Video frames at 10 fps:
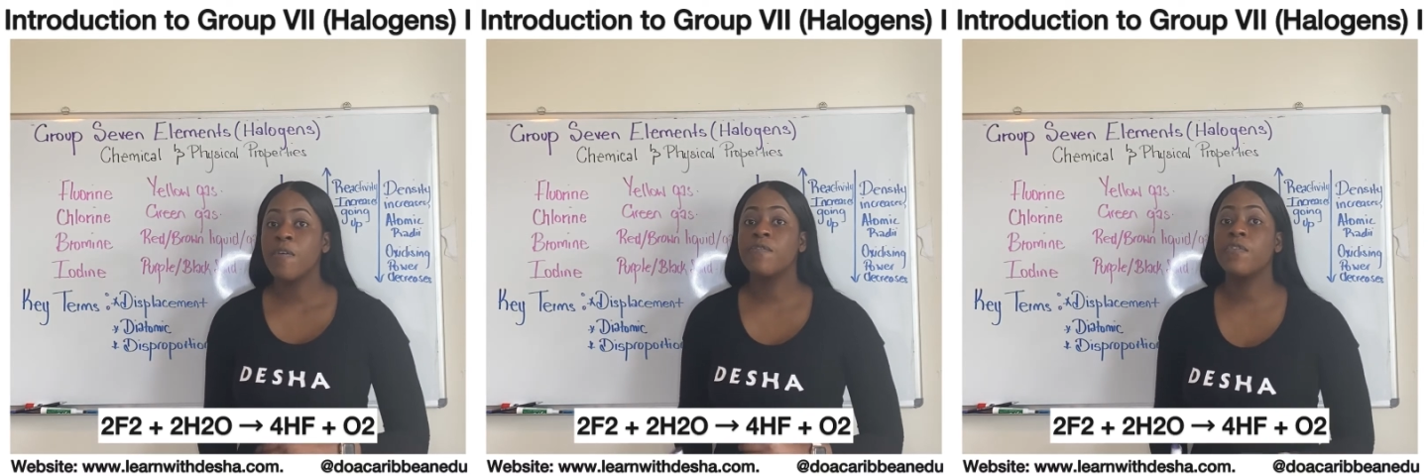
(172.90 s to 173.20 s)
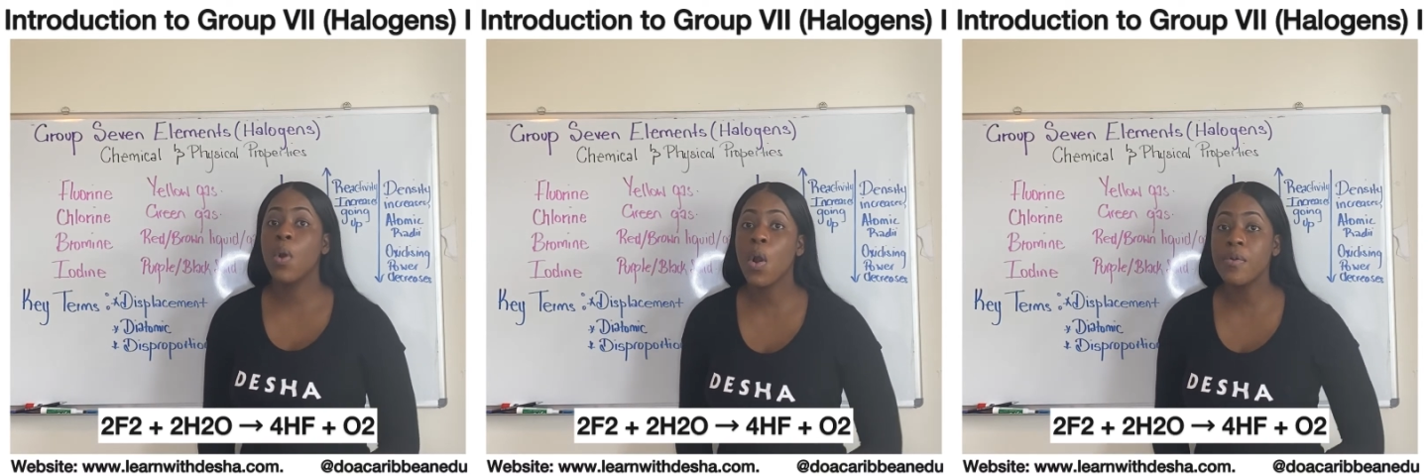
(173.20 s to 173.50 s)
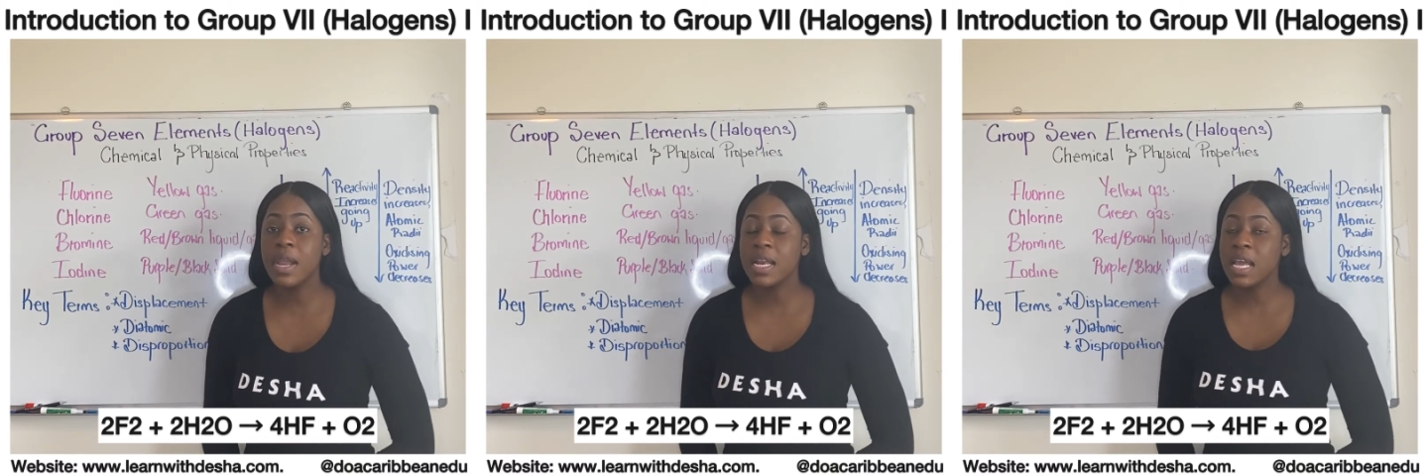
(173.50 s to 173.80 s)

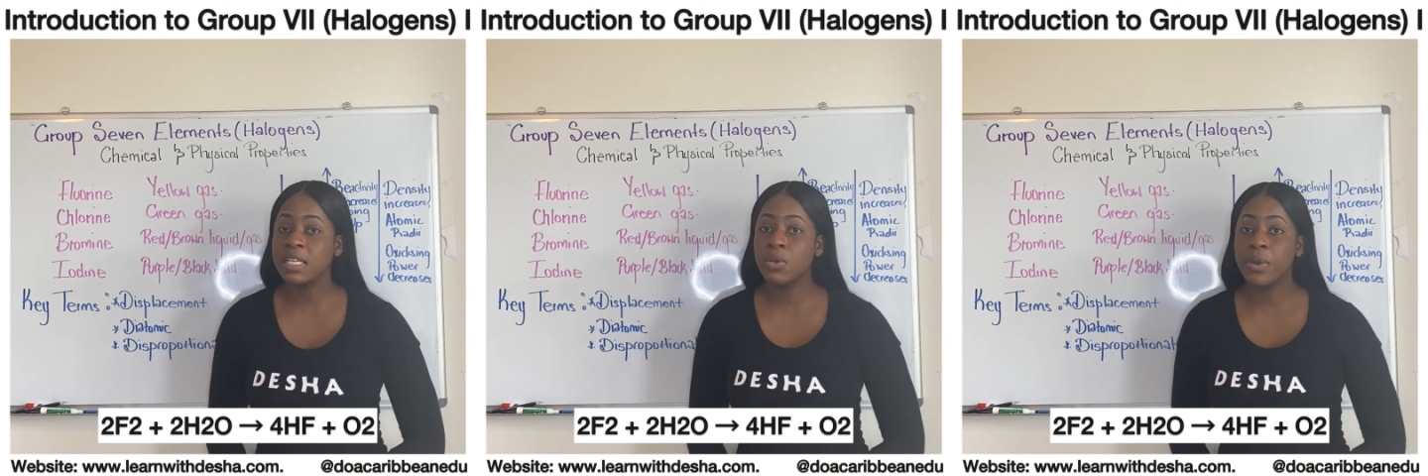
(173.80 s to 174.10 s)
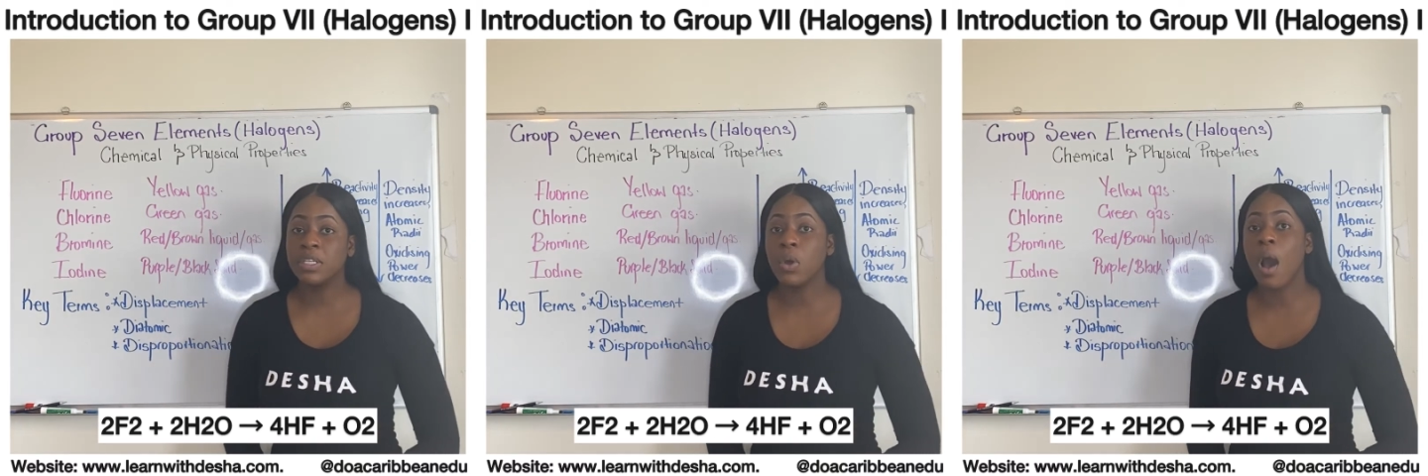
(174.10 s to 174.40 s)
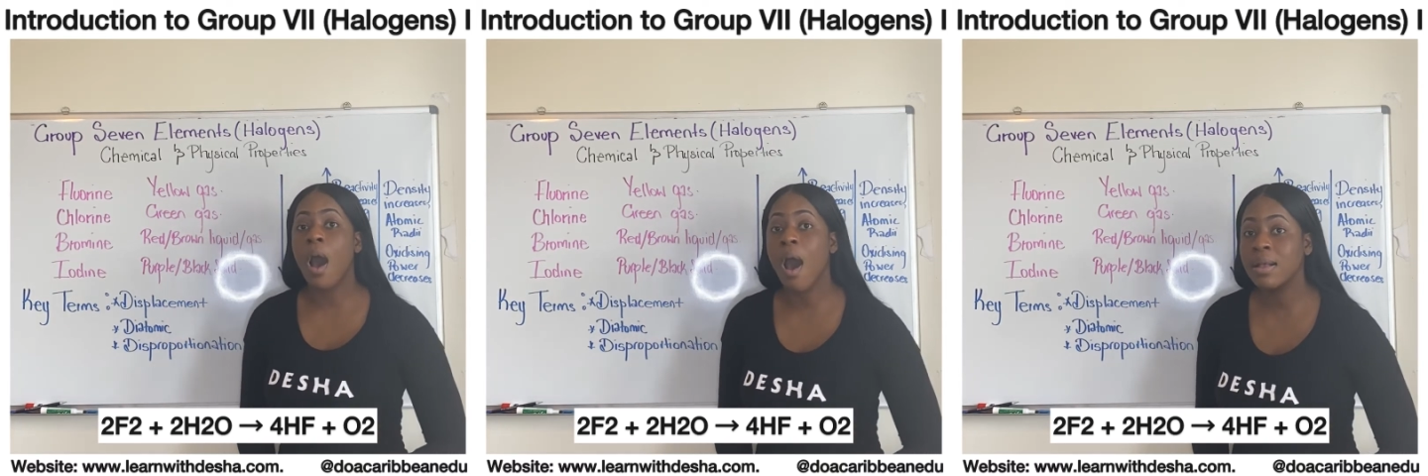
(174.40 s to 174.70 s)
fluorine is going to
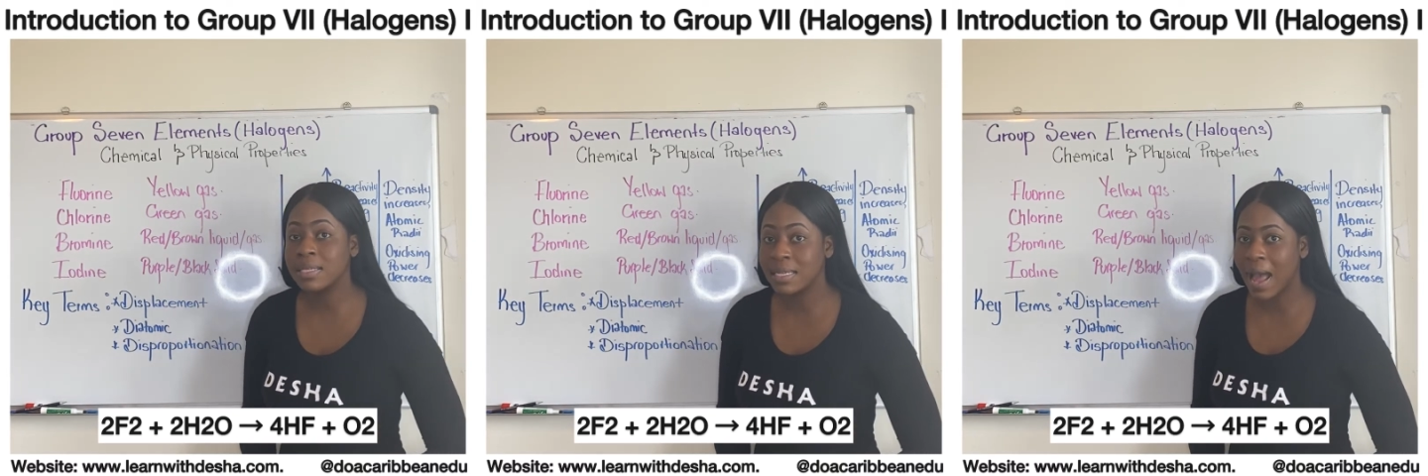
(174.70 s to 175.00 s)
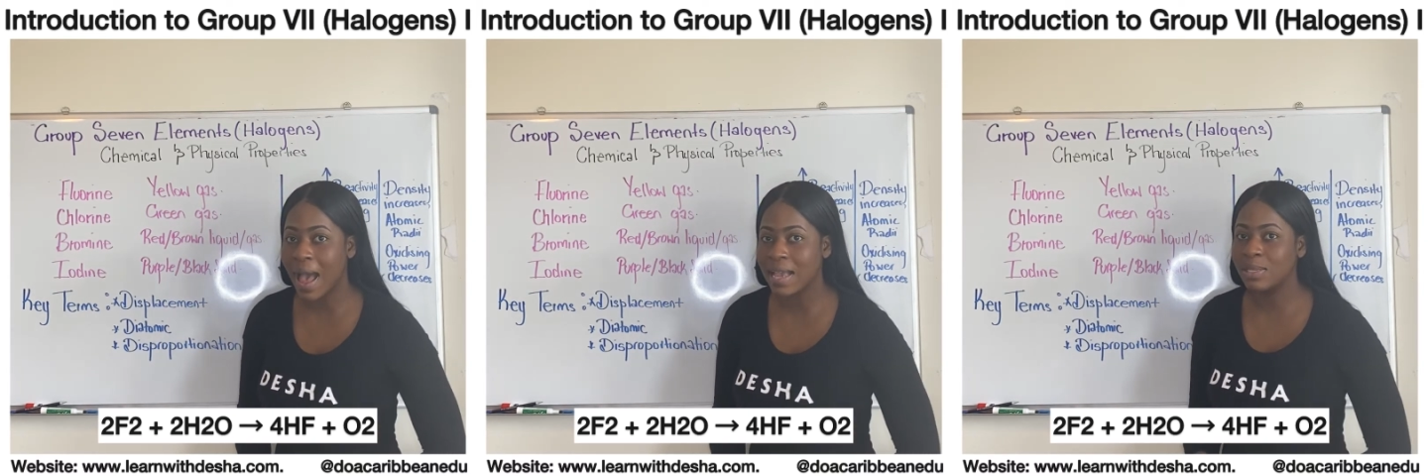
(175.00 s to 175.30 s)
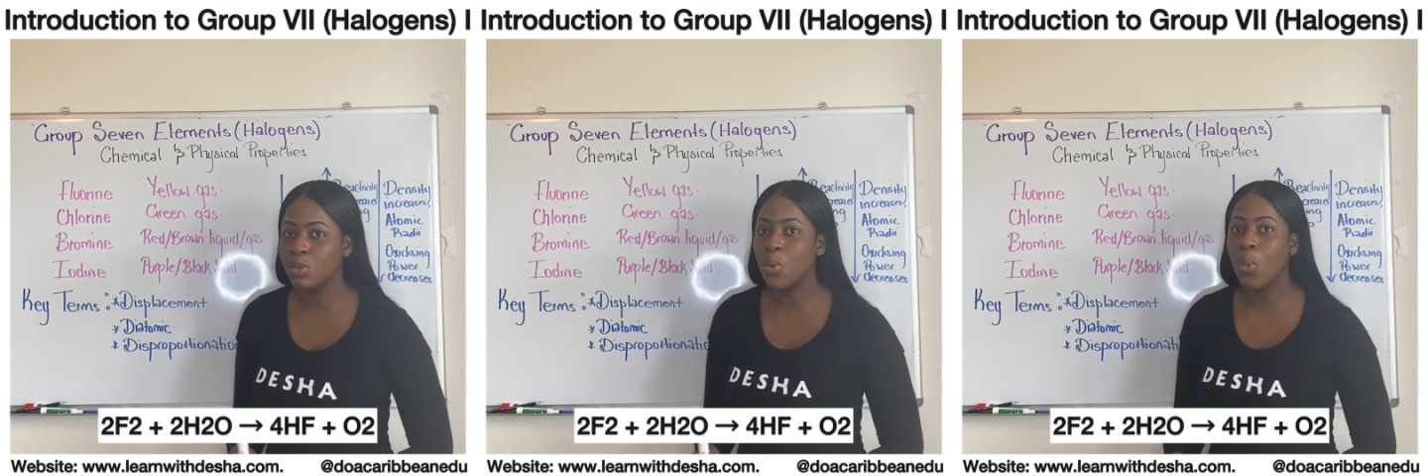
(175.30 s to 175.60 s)

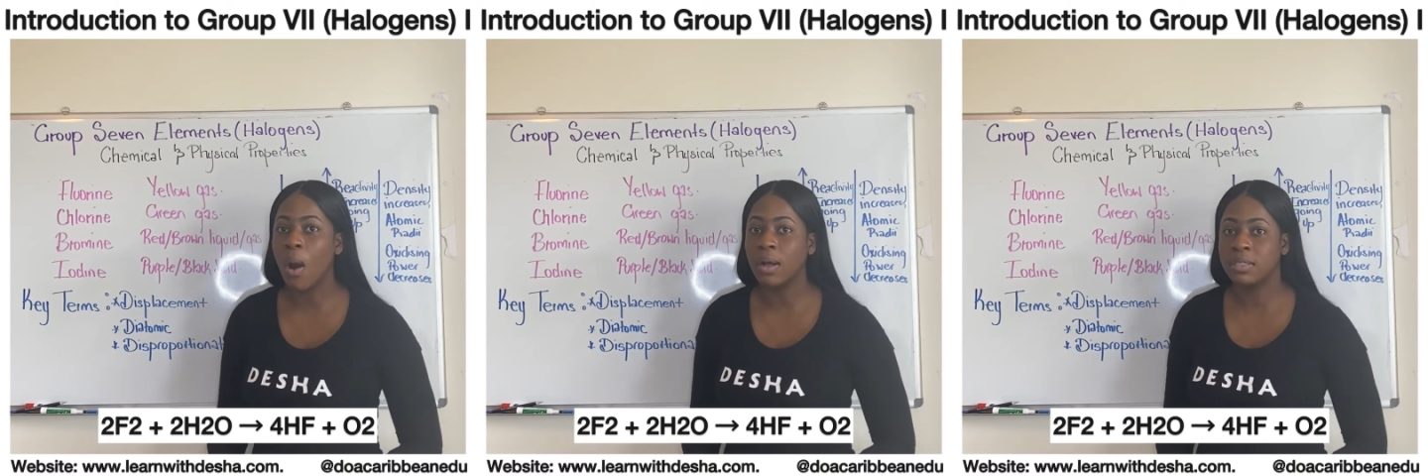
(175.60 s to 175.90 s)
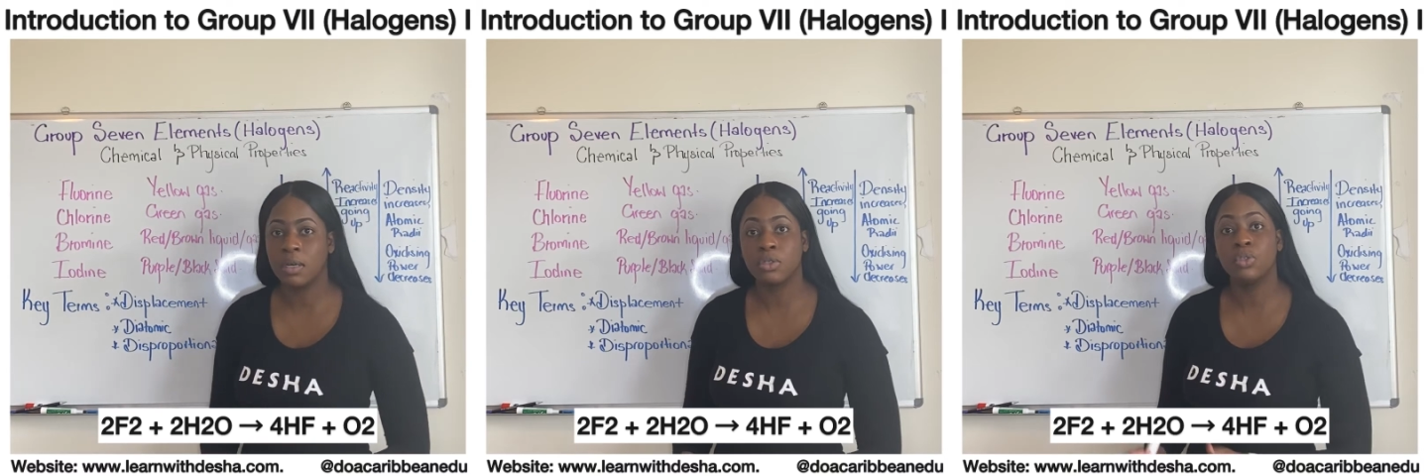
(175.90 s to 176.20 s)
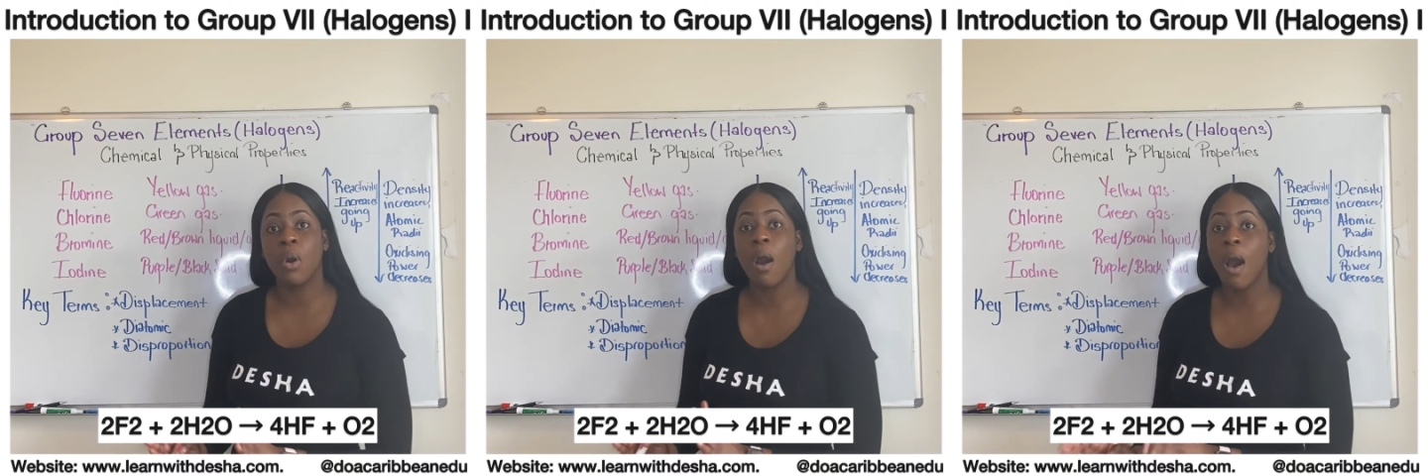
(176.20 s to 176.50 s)
oxidize the water
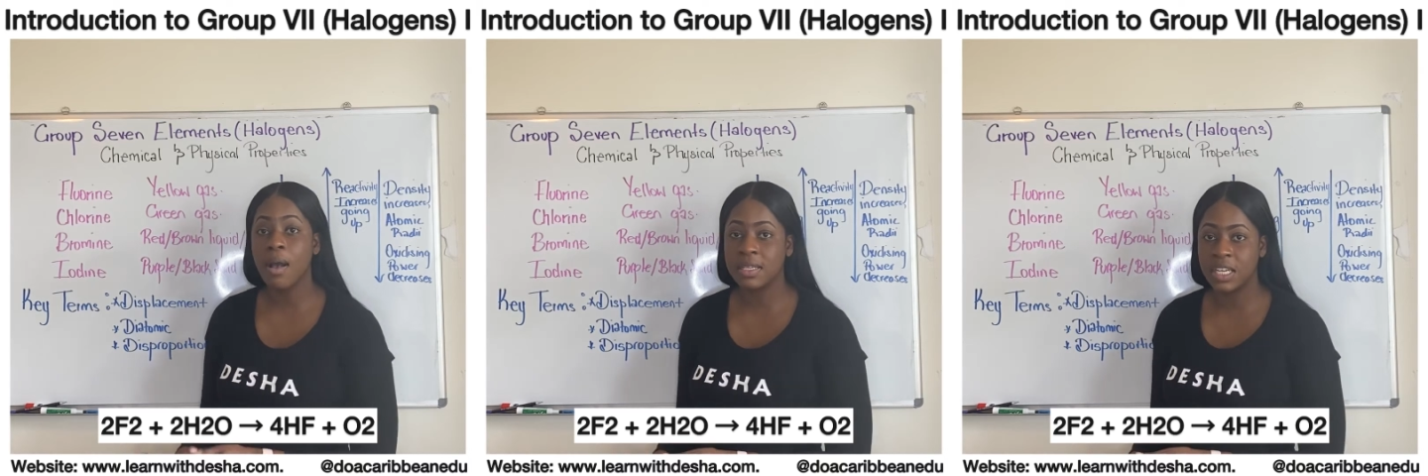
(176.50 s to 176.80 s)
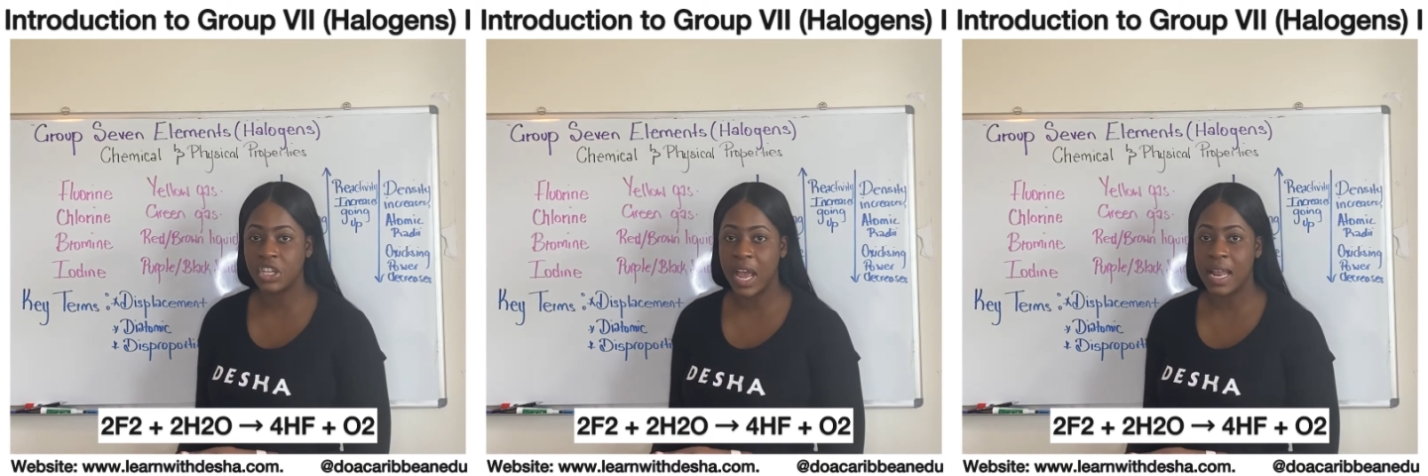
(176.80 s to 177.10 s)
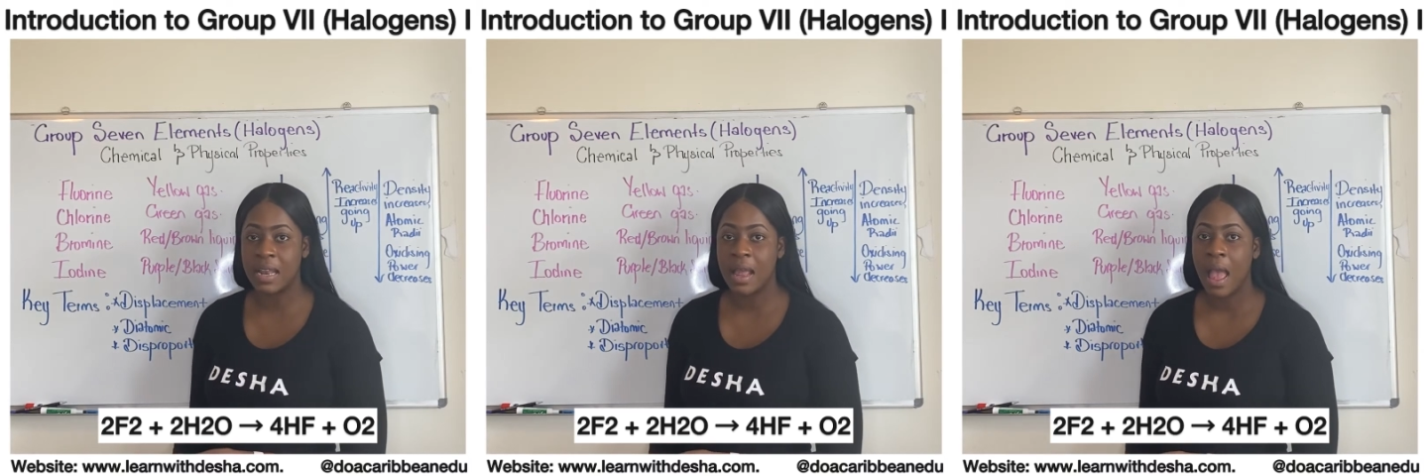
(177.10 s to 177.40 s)
to
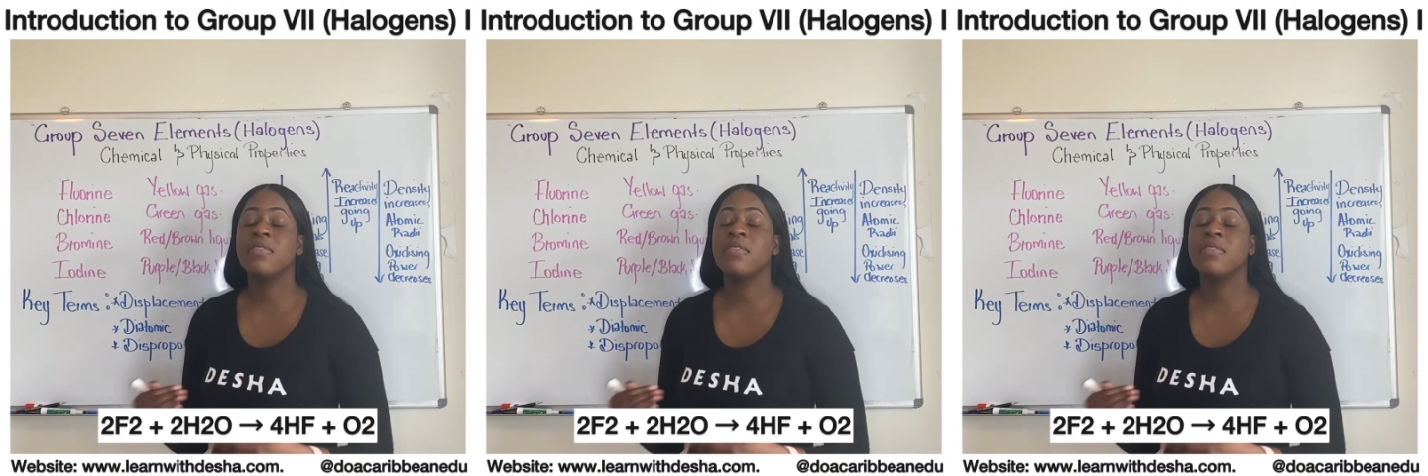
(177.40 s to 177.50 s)
oxygen.